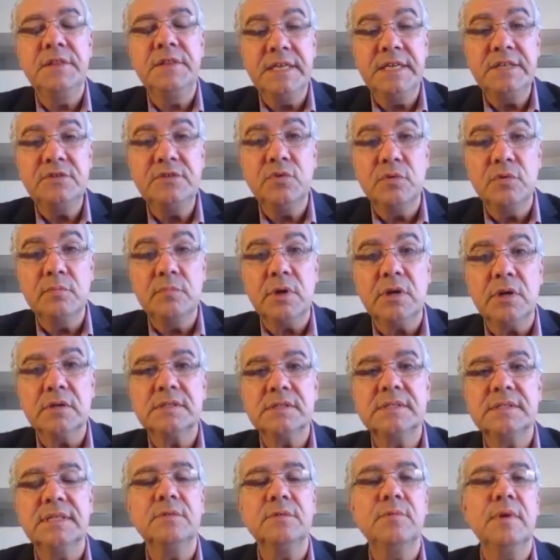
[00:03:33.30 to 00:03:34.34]

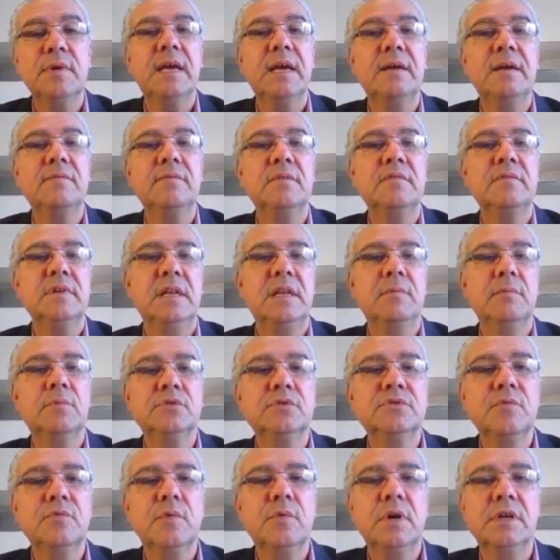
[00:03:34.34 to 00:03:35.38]
toolbox that we have available
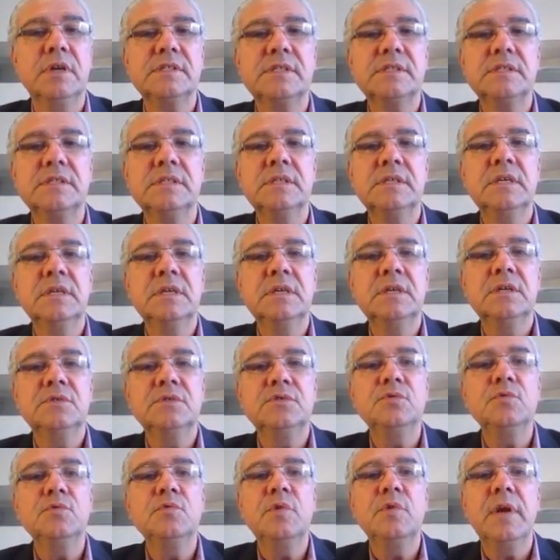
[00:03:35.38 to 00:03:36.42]
to us
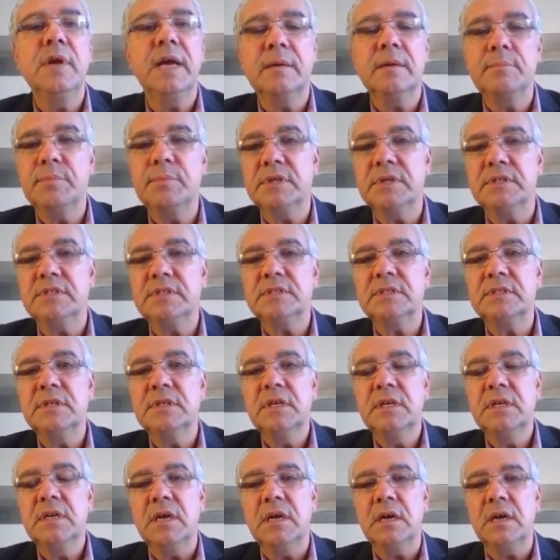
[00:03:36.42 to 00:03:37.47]
to help us
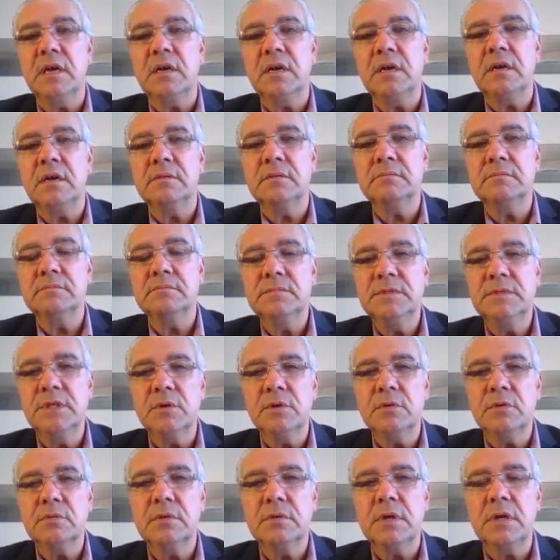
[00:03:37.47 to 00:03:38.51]

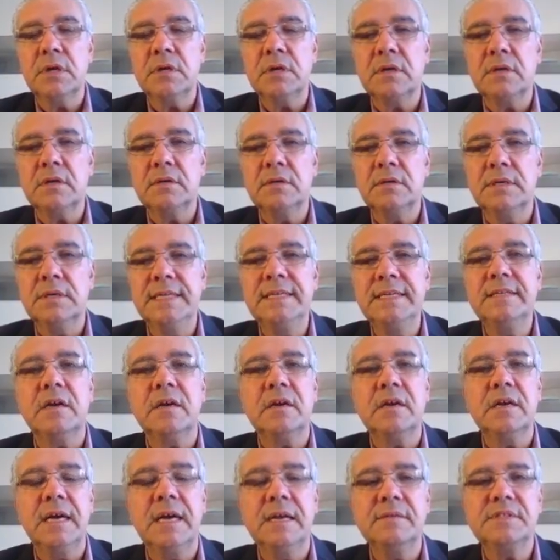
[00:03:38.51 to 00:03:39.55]
lead
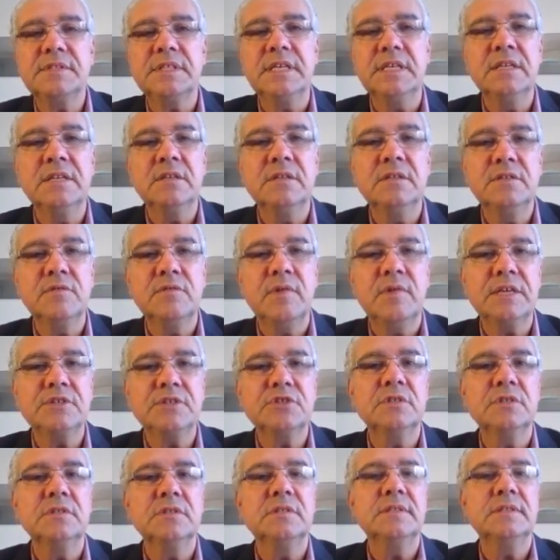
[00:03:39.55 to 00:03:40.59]
our lives in the
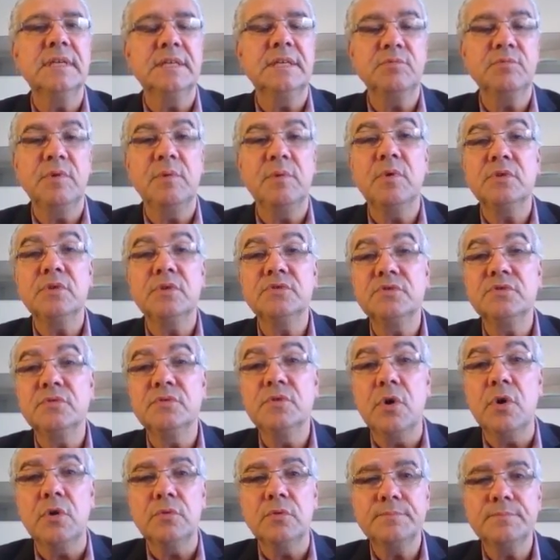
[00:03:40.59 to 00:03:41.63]
direction that we want to
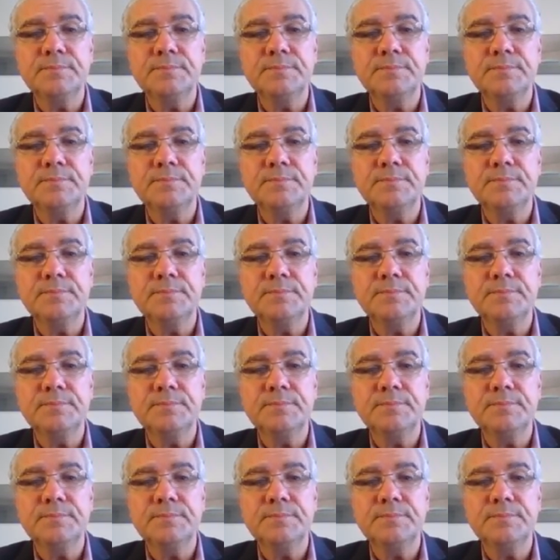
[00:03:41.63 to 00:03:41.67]
go.